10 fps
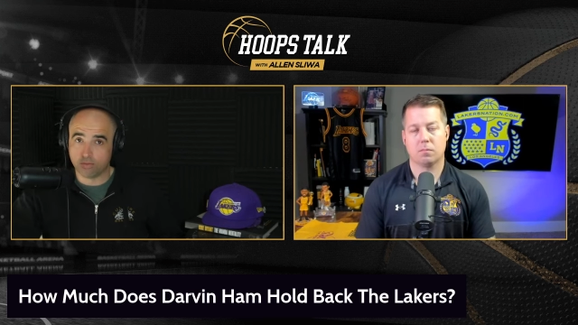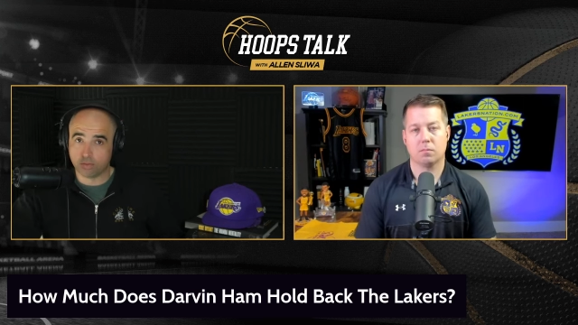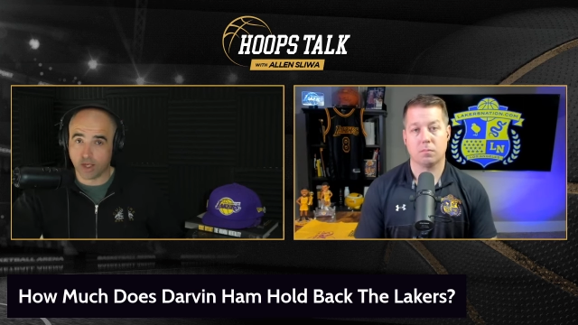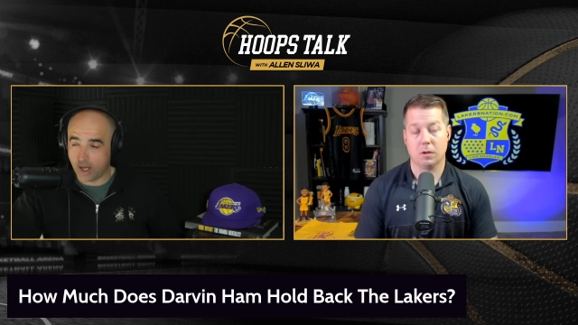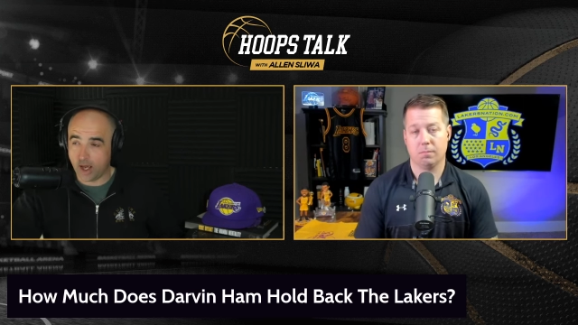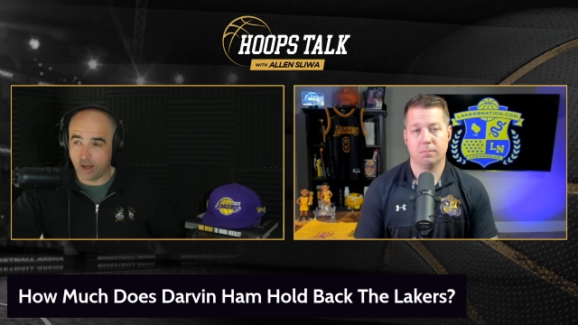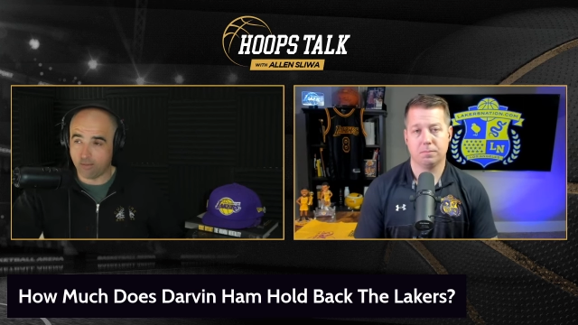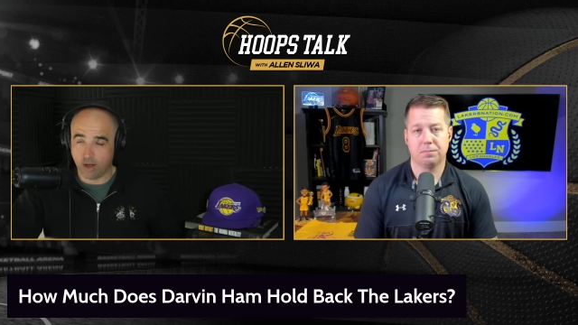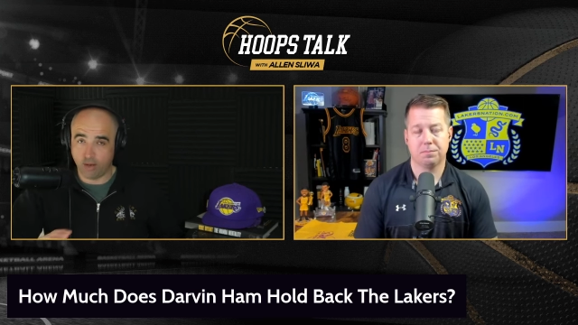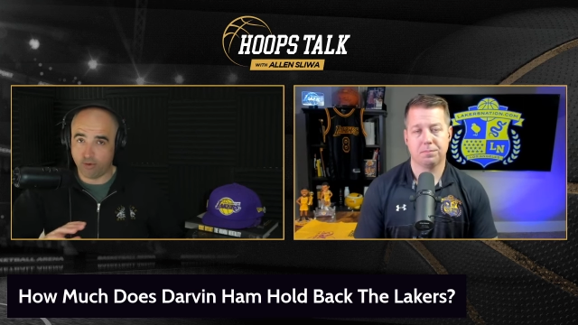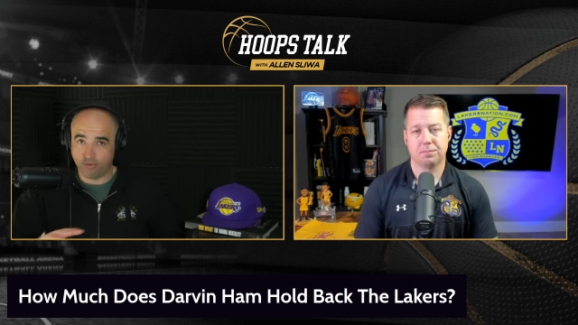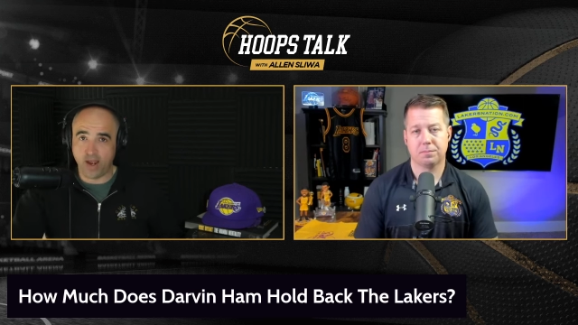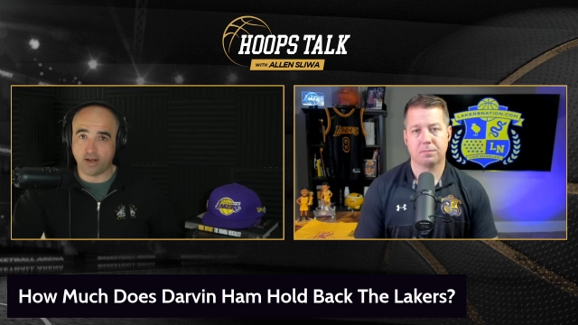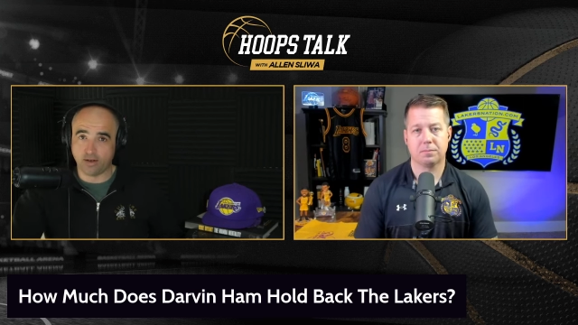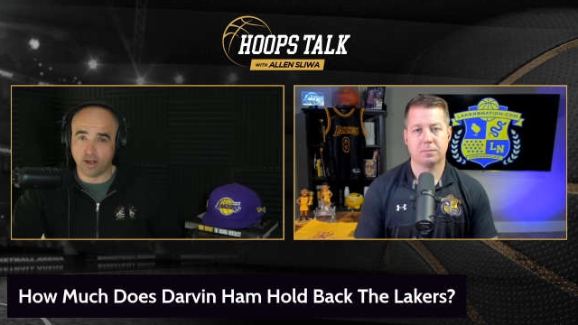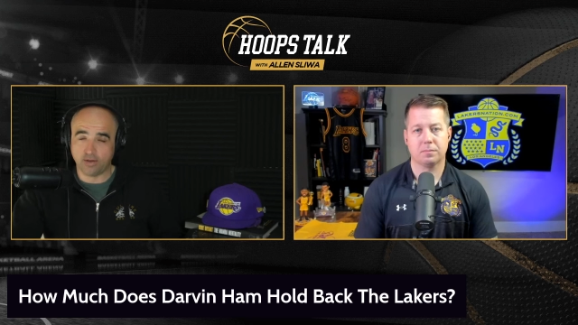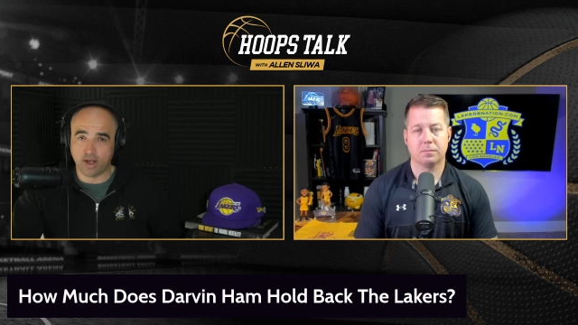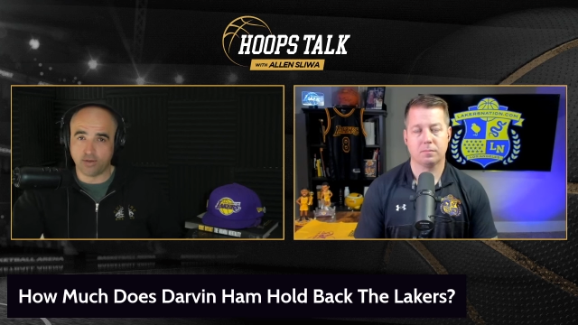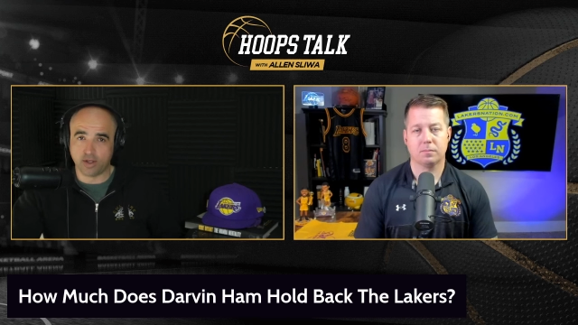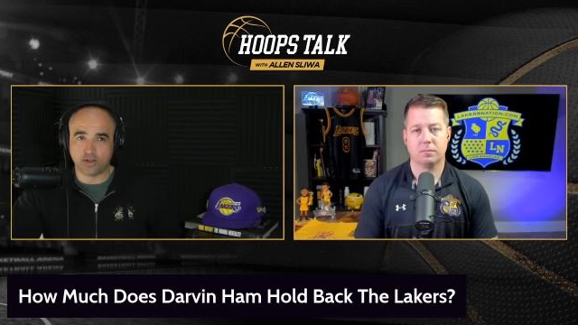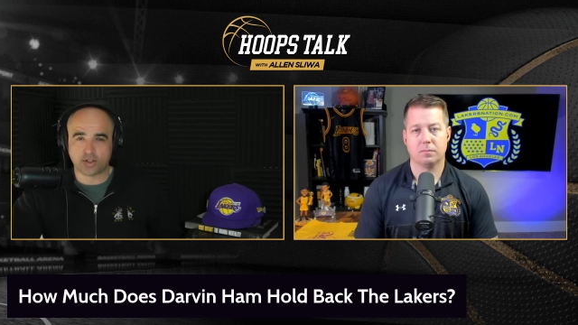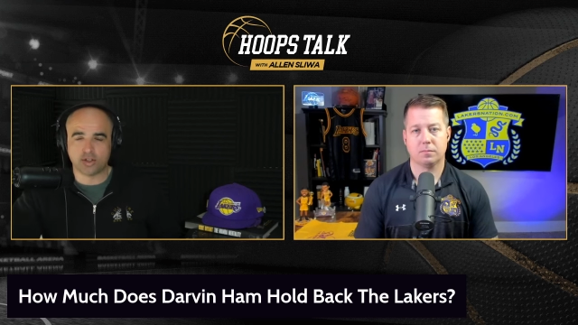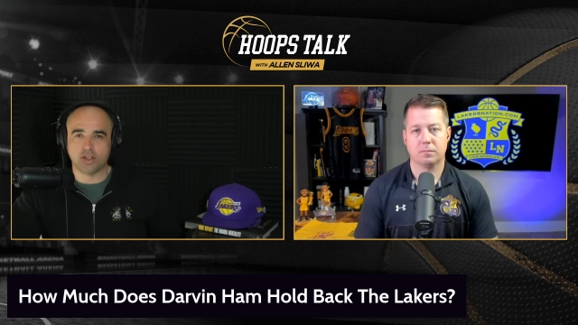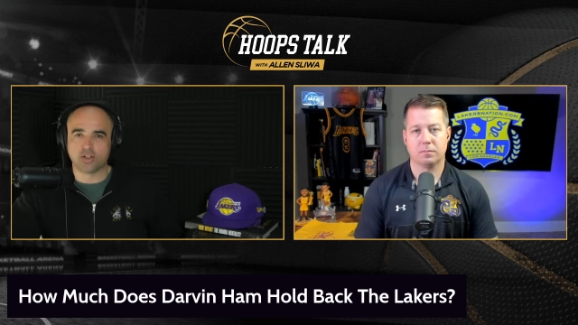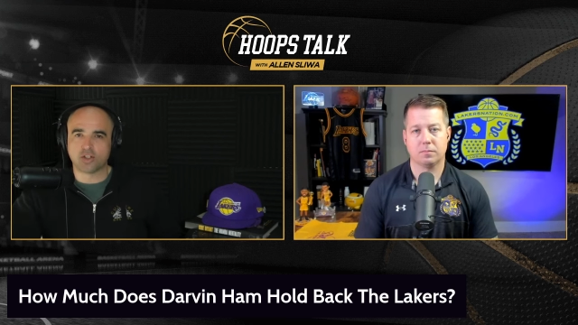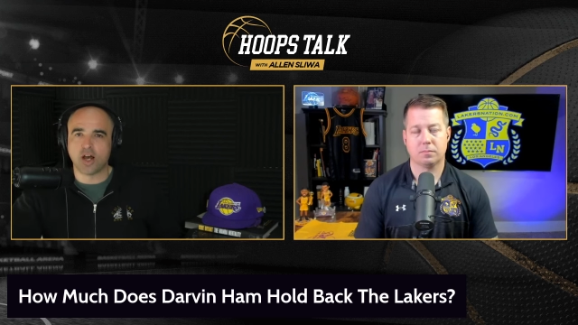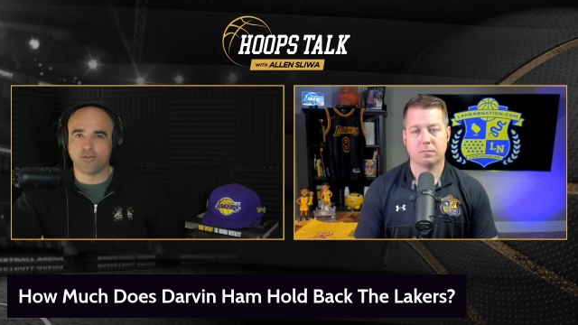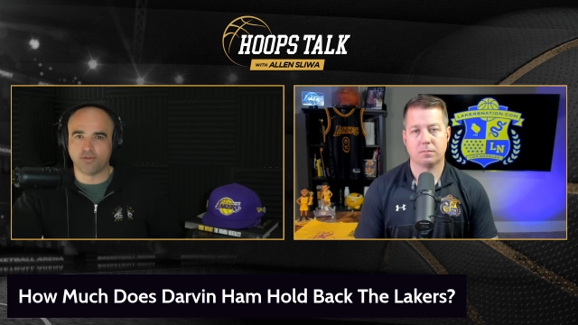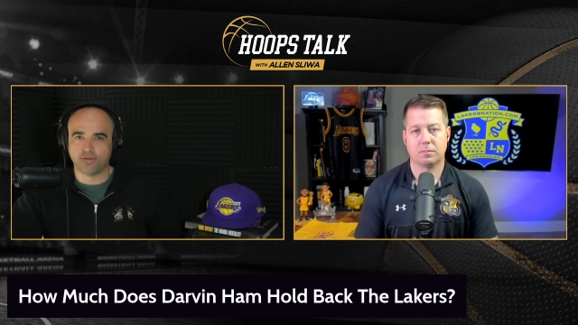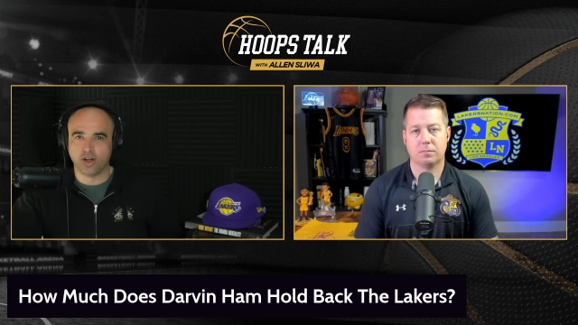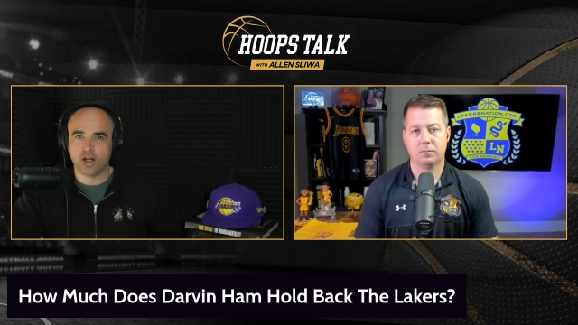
Speaker 1: Like I, am I'm, I'm a fan, and it's it's tough